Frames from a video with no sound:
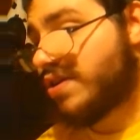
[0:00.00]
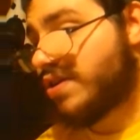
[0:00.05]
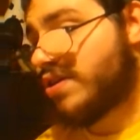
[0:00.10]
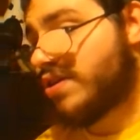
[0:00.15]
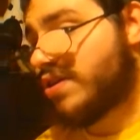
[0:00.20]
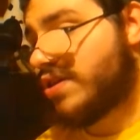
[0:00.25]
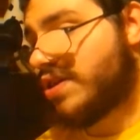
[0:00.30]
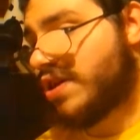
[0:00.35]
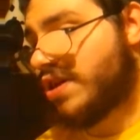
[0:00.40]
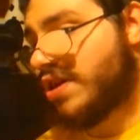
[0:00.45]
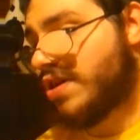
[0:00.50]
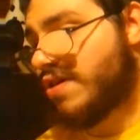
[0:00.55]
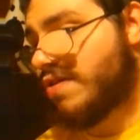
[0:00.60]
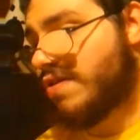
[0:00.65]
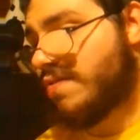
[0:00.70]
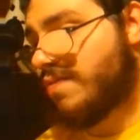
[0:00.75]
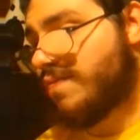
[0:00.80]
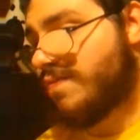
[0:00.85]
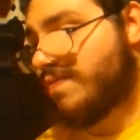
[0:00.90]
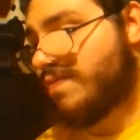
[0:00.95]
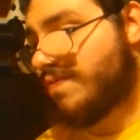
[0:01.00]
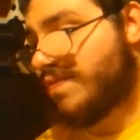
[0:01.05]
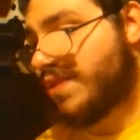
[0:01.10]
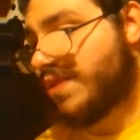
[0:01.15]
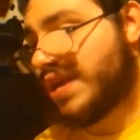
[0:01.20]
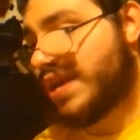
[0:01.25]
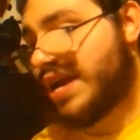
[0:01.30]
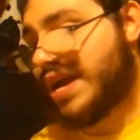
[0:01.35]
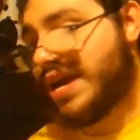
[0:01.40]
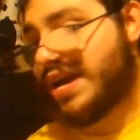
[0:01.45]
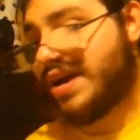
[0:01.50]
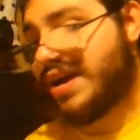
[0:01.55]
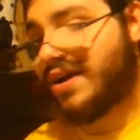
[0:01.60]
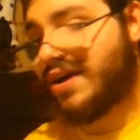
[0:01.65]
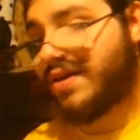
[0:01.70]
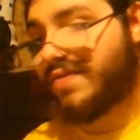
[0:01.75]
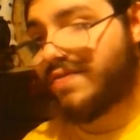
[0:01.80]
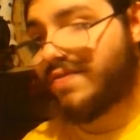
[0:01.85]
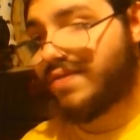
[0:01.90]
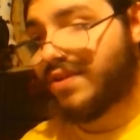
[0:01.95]
So,
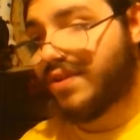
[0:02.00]
yeah.